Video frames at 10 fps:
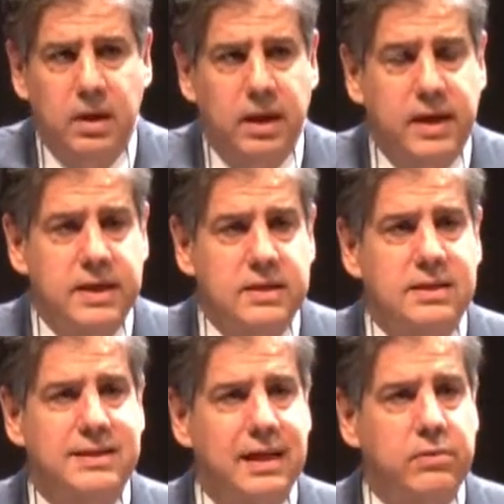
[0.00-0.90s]
It has a
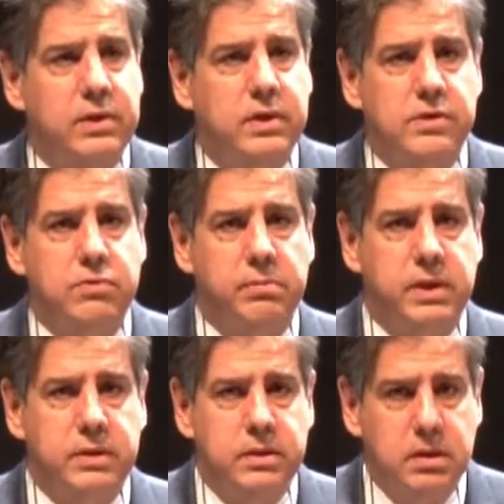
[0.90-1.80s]
sound industrial
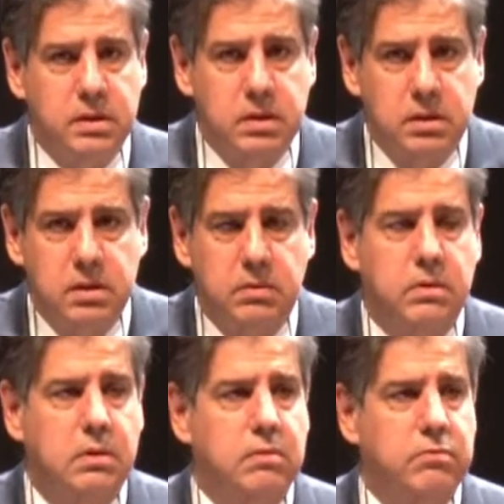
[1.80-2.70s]
base
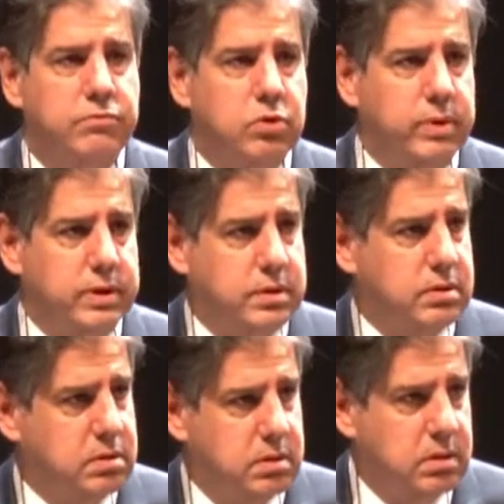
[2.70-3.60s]
for which,
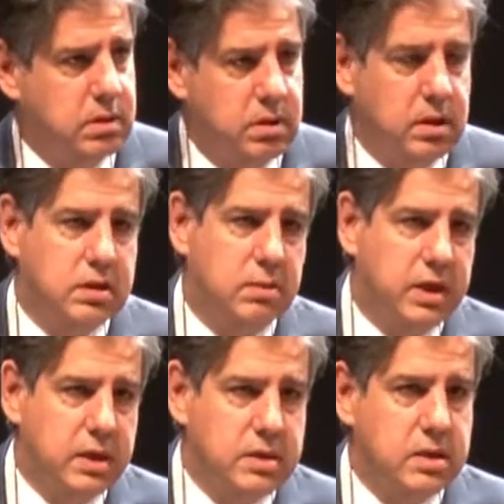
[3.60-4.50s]
in some
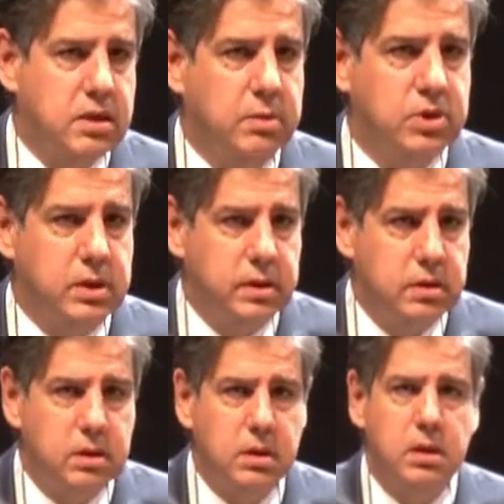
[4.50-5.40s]
cases, it's obsolete,
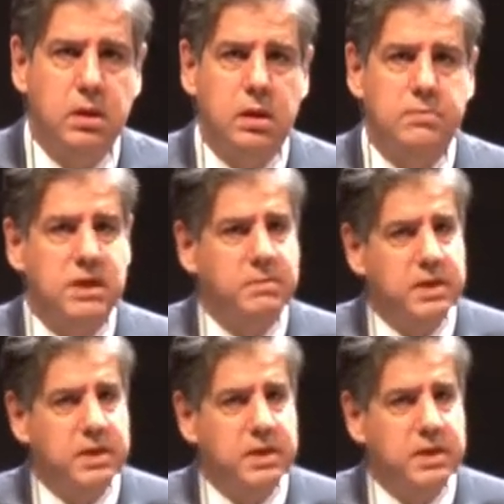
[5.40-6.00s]
in some